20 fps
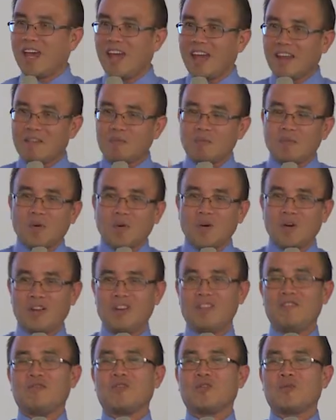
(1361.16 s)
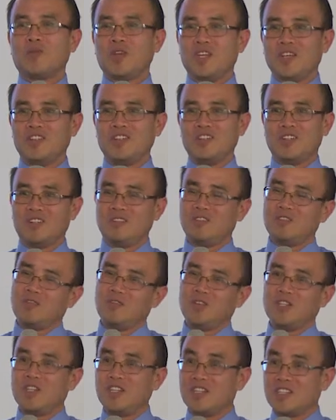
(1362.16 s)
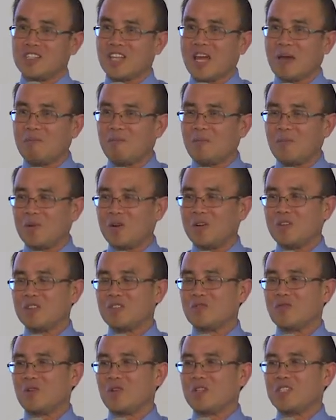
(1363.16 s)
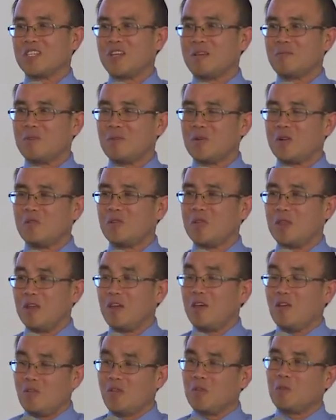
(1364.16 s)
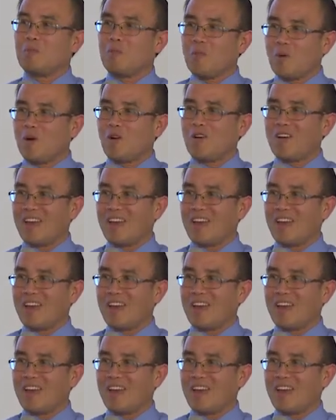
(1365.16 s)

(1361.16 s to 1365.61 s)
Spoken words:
add more information with examples, for example, with more